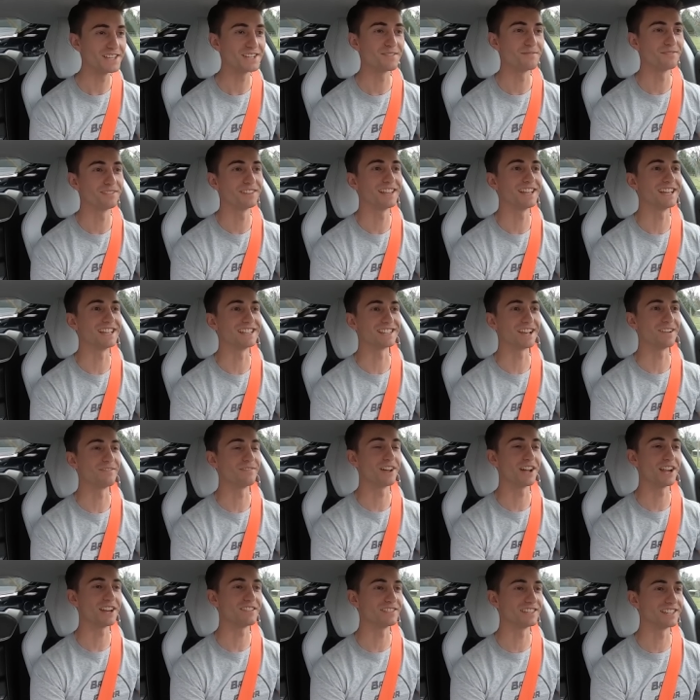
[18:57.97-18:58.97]
complaints. I'm
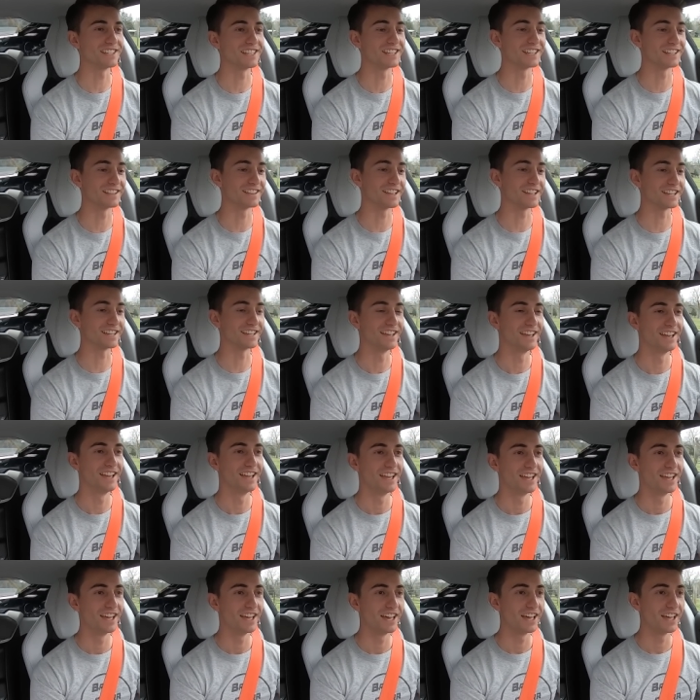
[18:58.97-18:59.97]
not even kidding. Like,
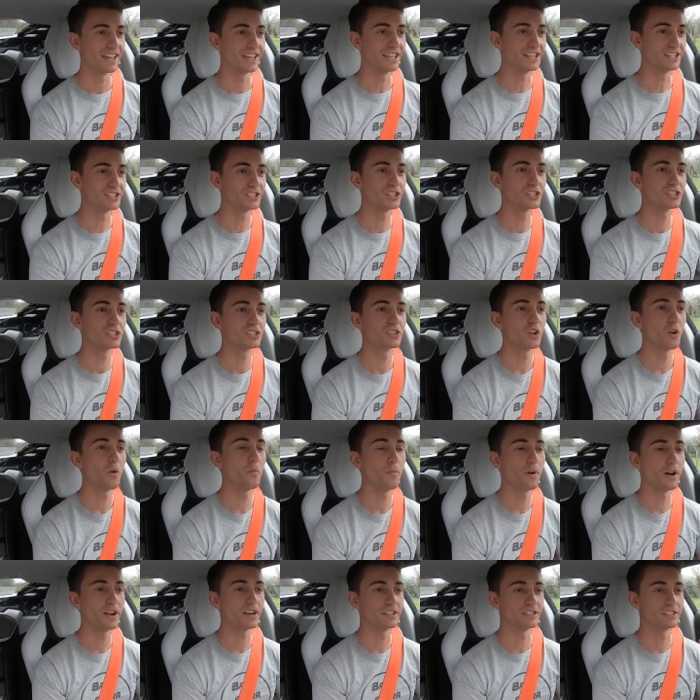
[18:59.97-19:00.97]
it's just so
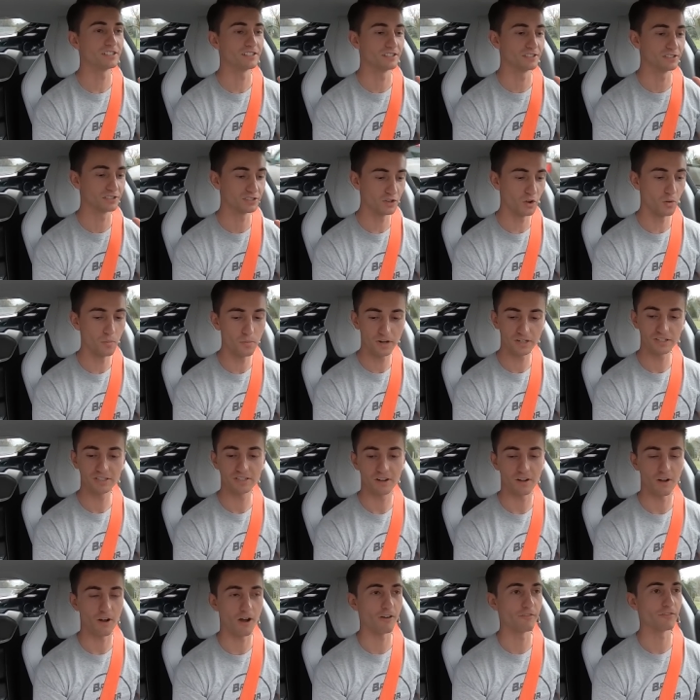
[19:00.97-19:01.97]
much, so much
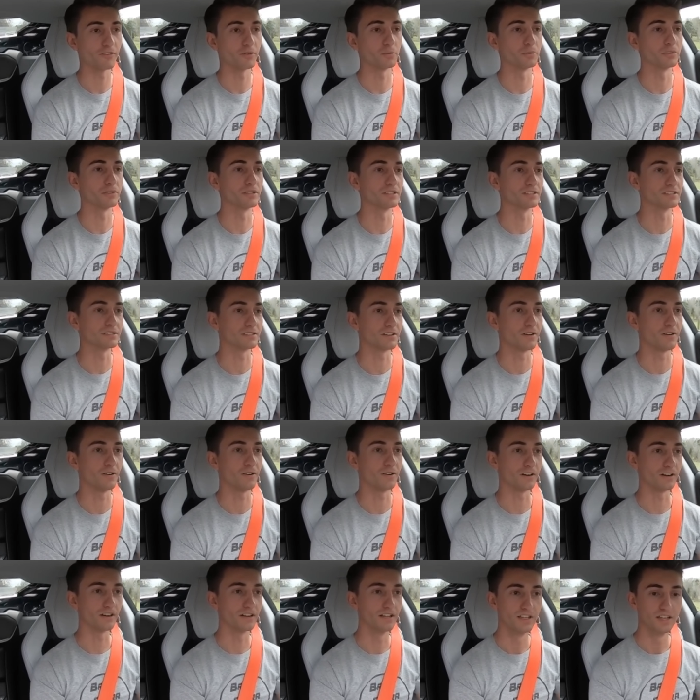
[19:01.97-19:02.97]
to offer with this
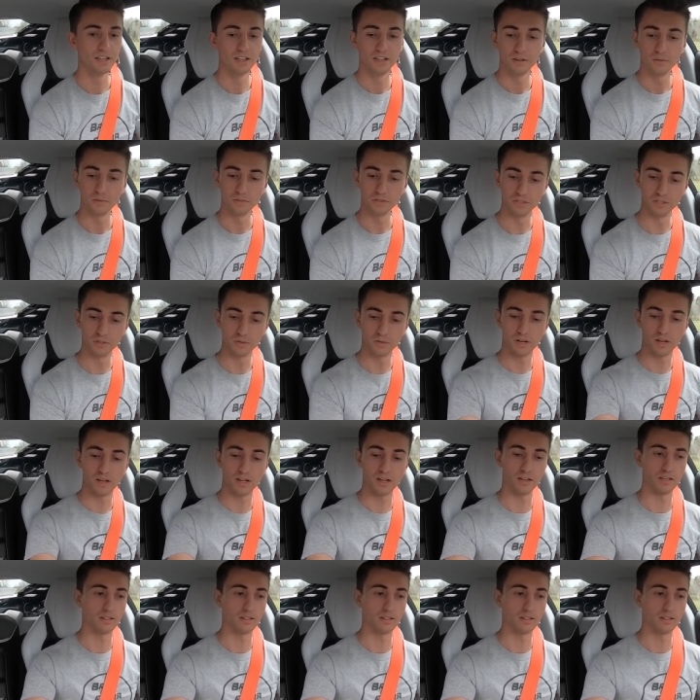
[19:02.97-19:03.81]
car. We'll do a,